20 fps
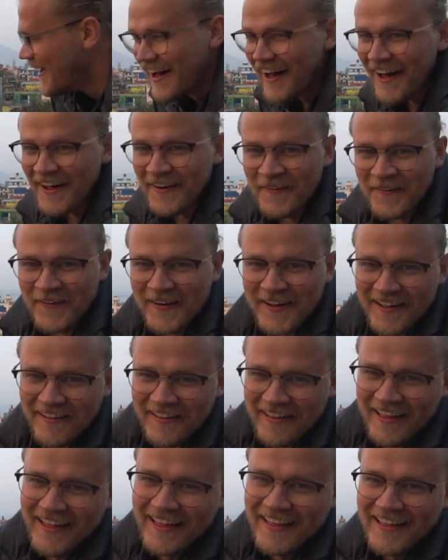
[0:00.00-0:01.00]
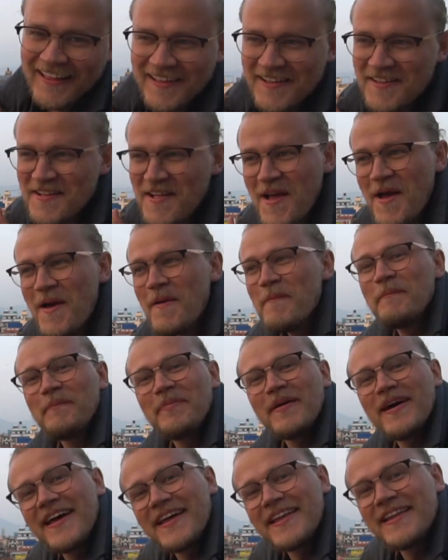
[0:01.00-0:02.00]
Unreal.
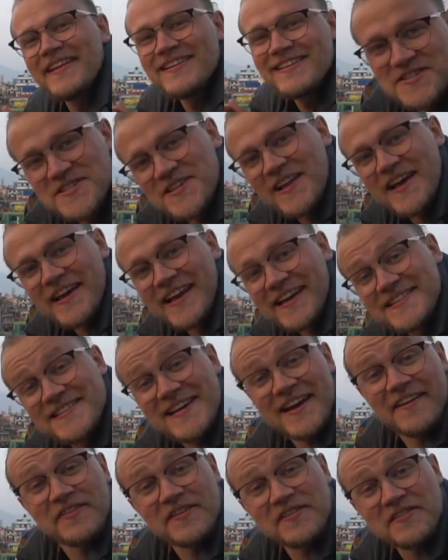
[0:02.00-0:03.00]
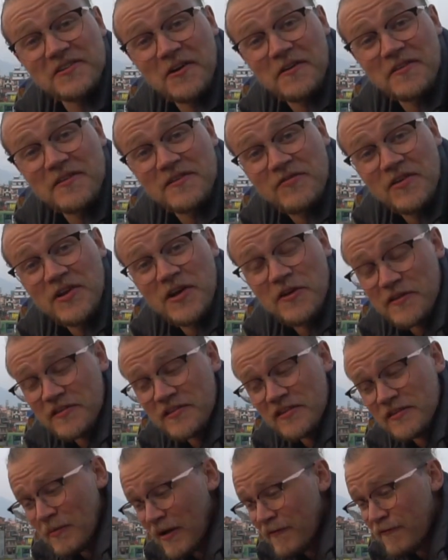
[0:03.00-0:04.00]
But, so like I said at the start of this video,
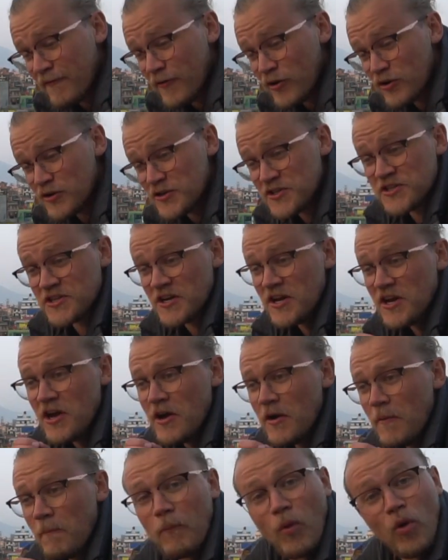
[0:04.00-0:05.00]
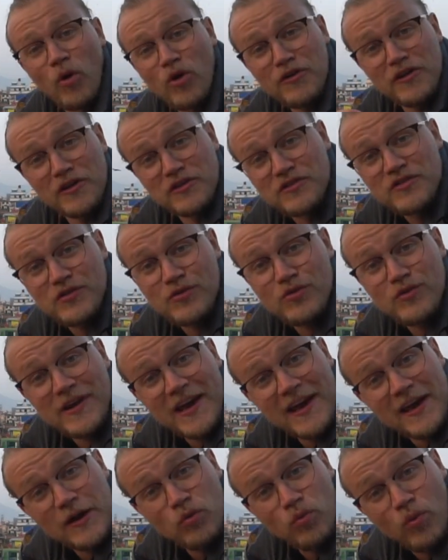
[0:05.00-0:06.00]
this is my first more than two
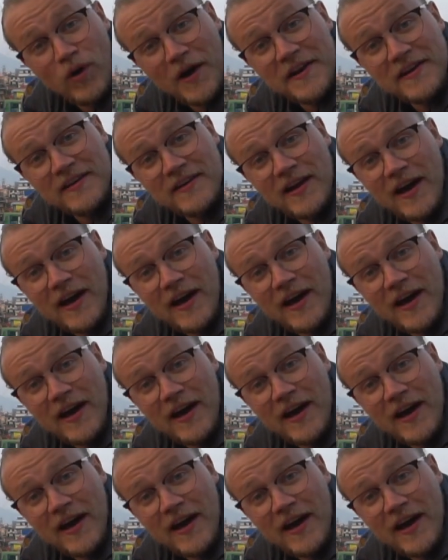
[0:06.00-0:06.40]
day, one